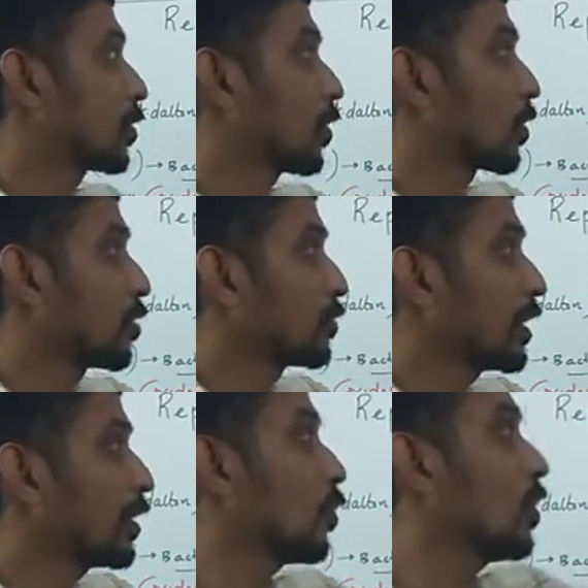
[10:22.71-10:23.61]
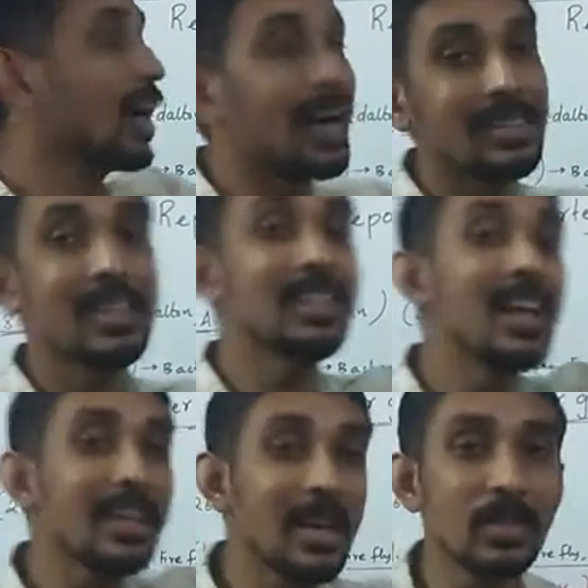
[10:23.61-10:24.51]
chloramphenicol
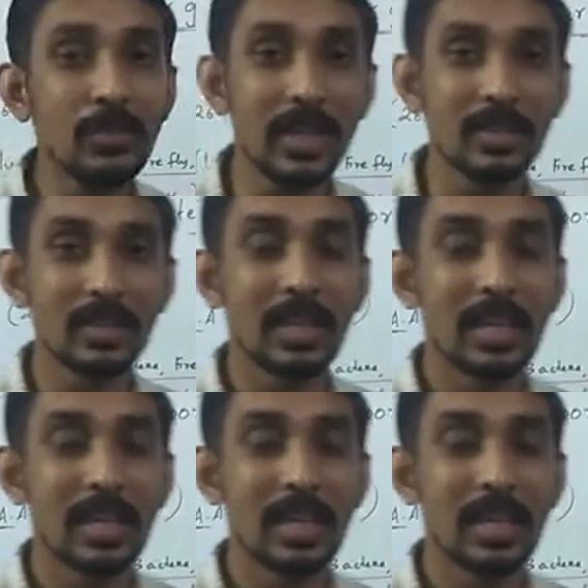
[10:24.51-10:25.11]
acetyltransferase.